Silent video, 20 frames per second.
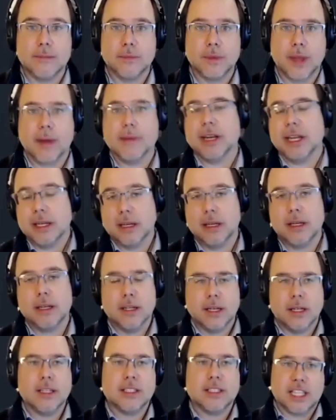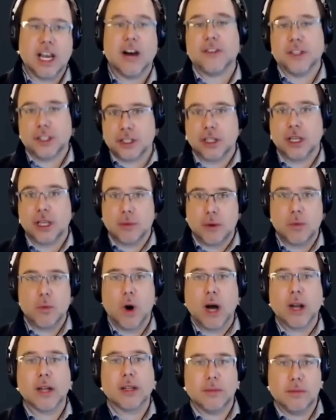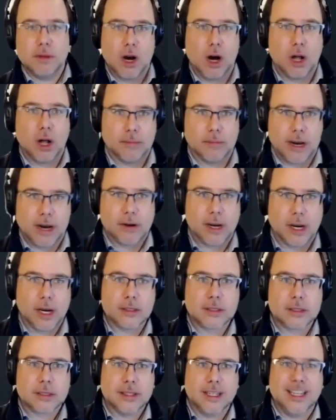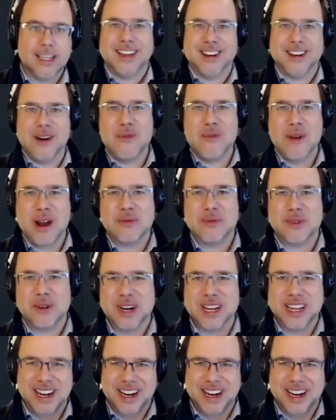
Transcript: I mean, selfishly, we want it to be all about us when we're in an